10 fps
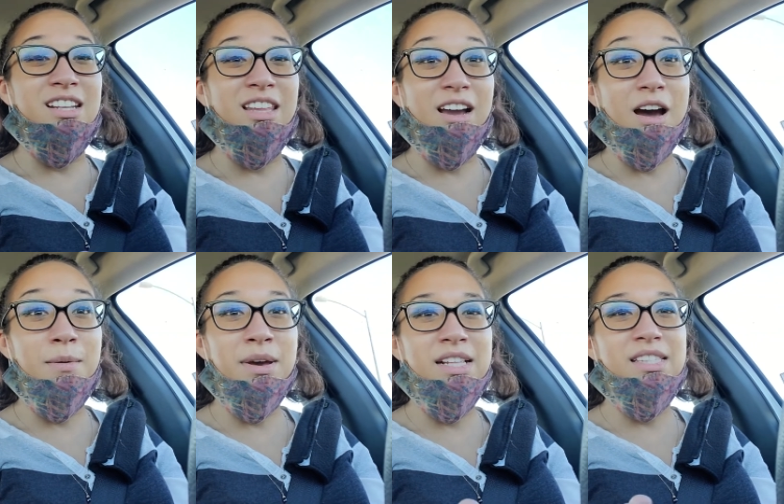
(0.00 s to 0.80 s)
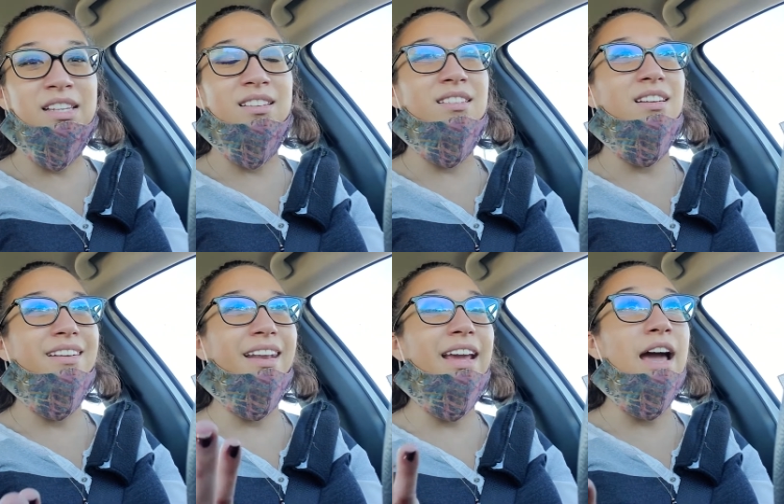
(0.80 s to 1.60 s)
in the comments
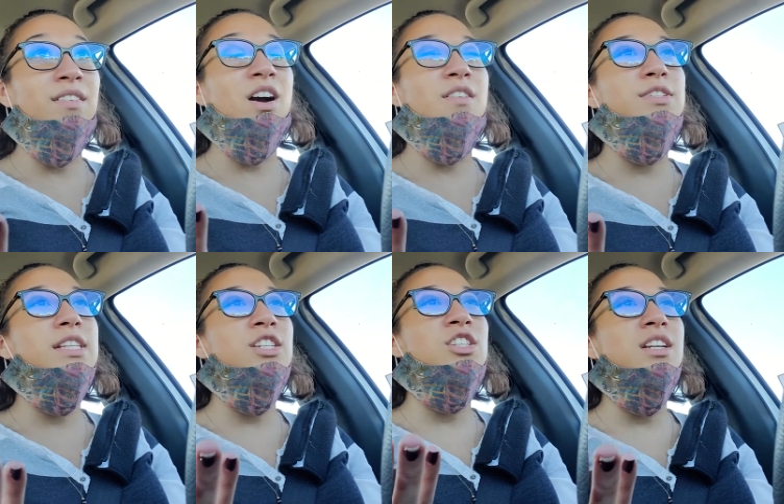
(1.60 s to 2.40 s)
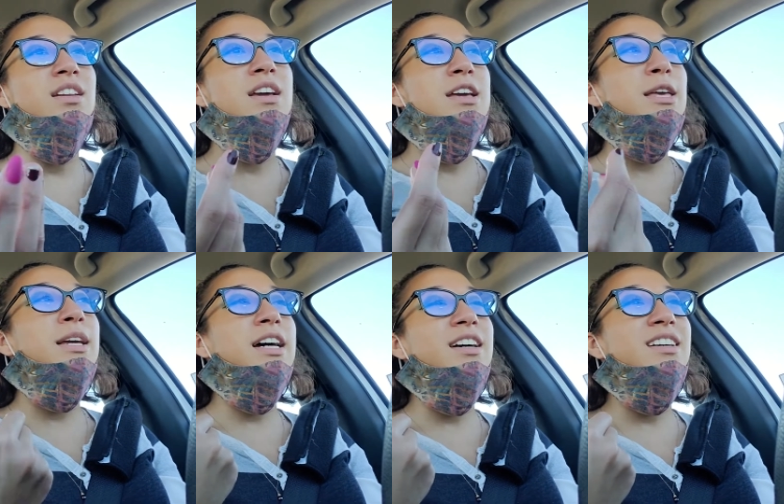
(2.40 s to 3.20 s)
and like have a conversation.
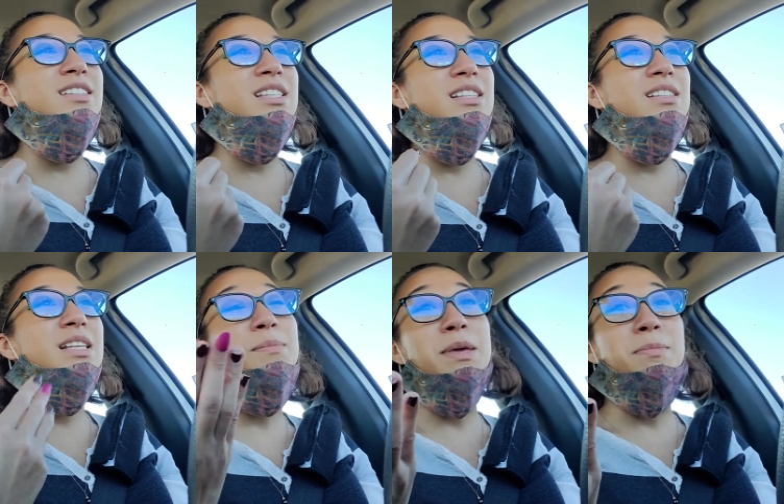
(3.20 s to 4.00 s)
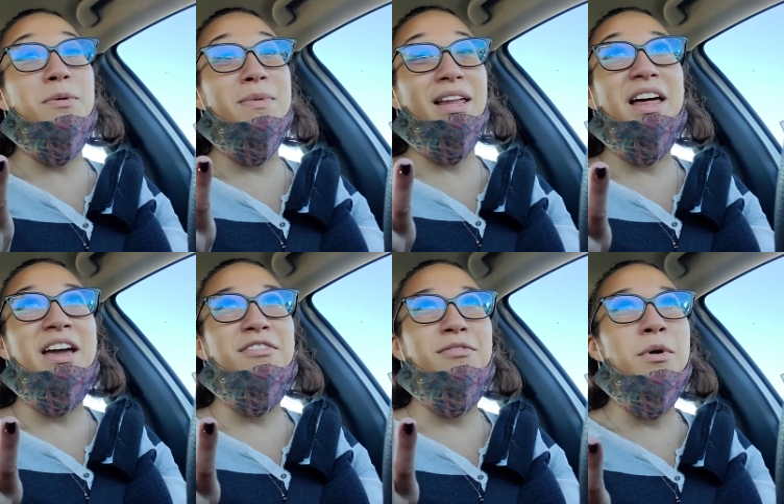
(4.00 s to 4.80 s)
Because some people in my
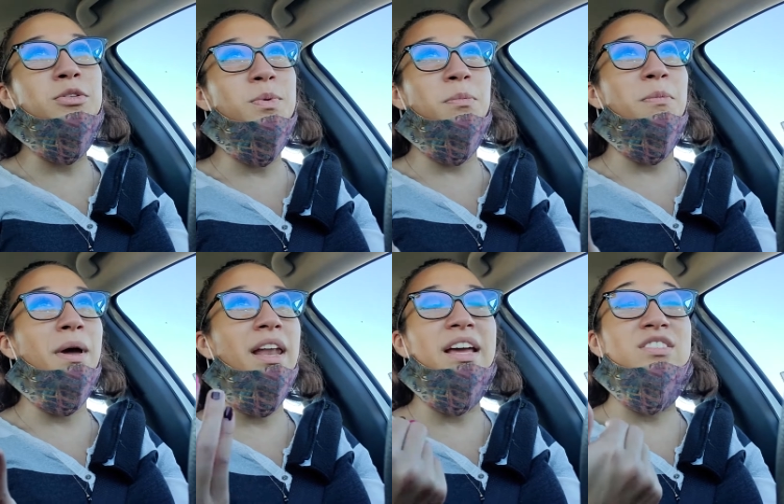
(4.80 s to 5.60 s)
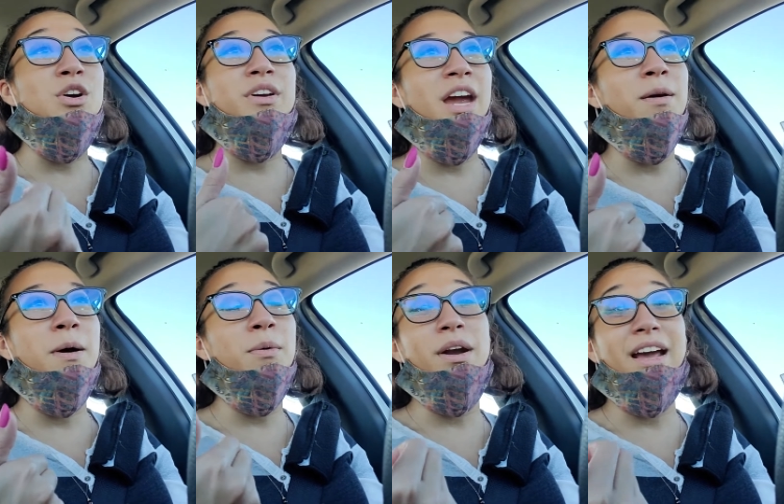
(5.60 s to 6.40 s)
life, most people in my life, don't care
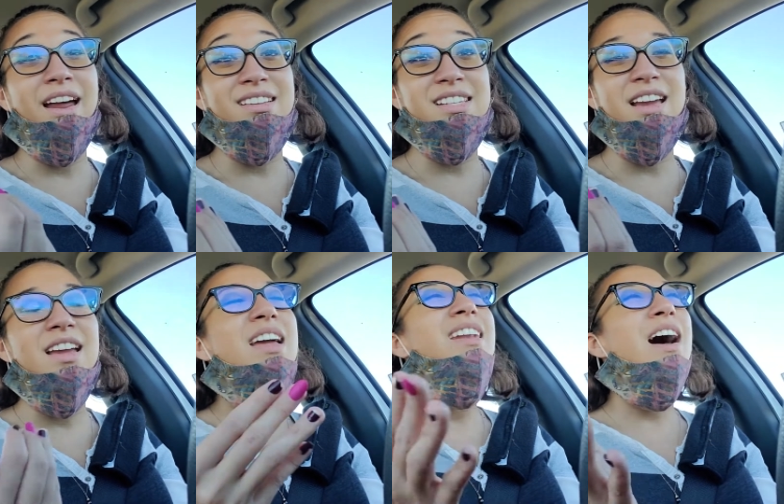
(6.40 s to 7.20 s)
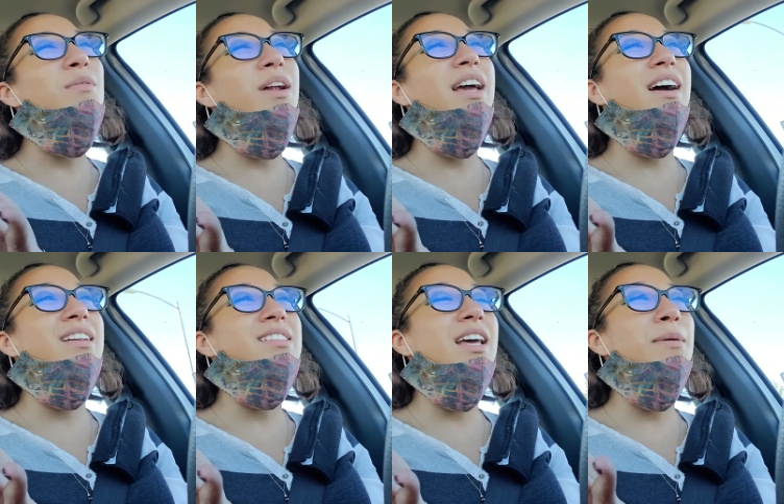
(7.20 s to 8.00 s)
about what I gotta say. Not what I
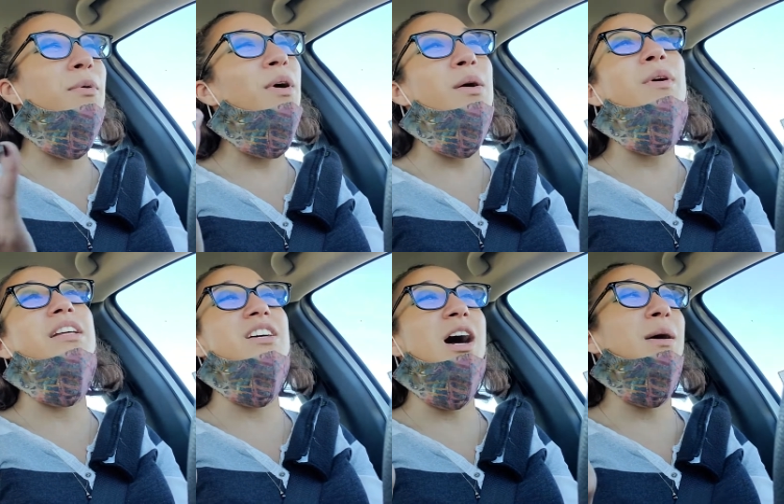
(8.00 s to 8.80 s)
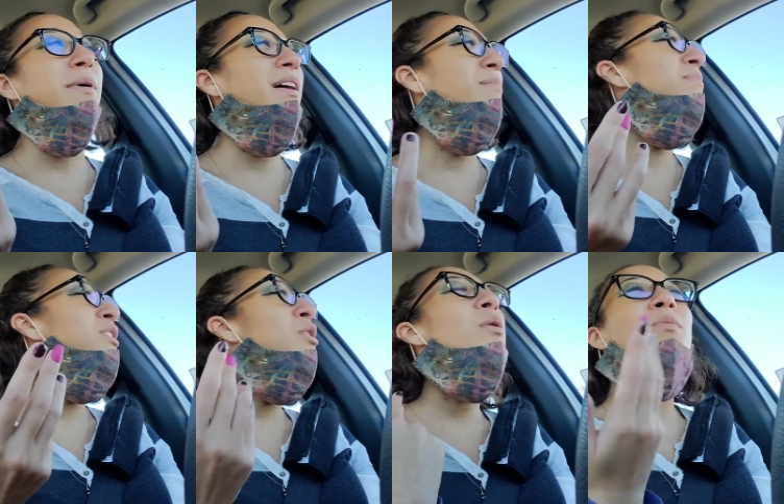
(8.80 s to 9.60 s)
gotta say, but what I want to talk about.
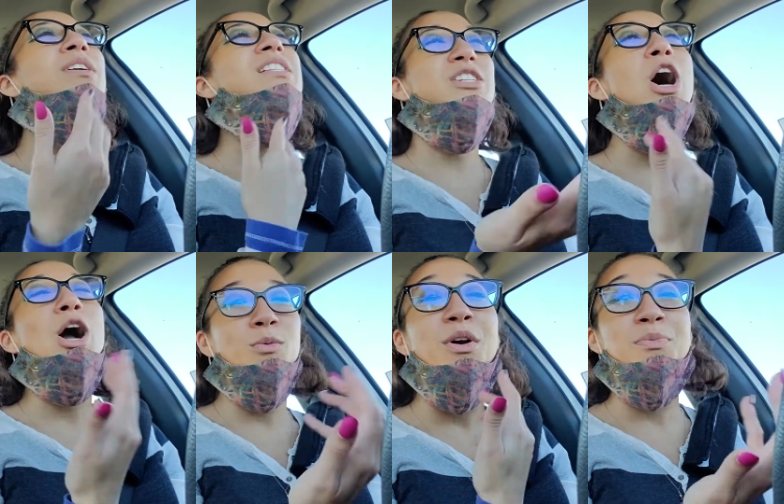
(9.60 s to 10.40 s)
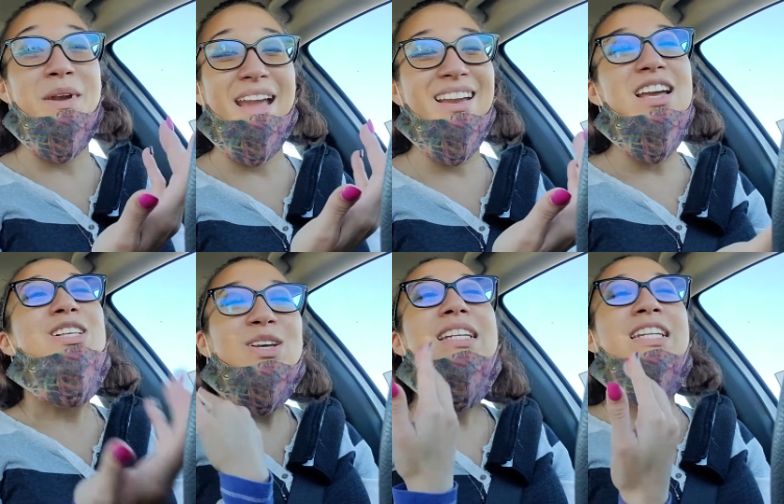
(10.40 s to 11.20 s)
No one wants to talk with me.
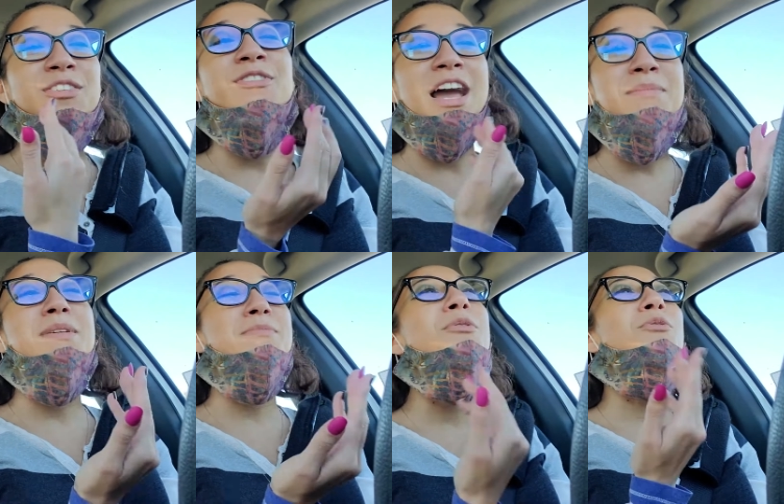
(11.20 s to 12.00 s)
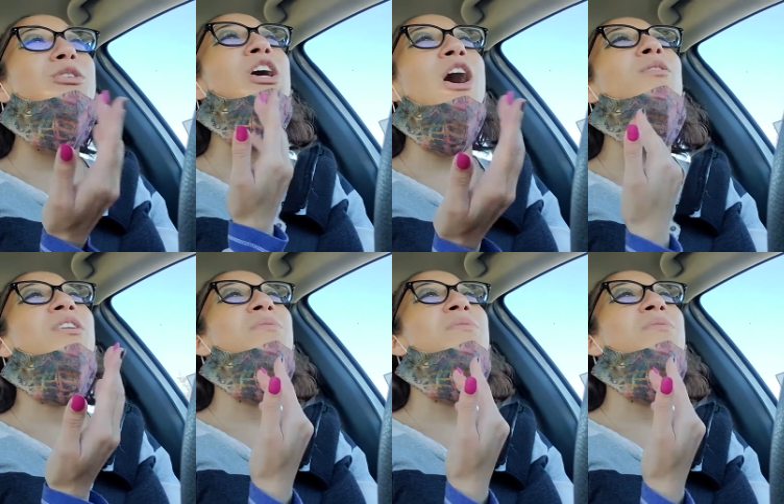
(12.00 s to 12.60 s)
So I need to find people who will talk with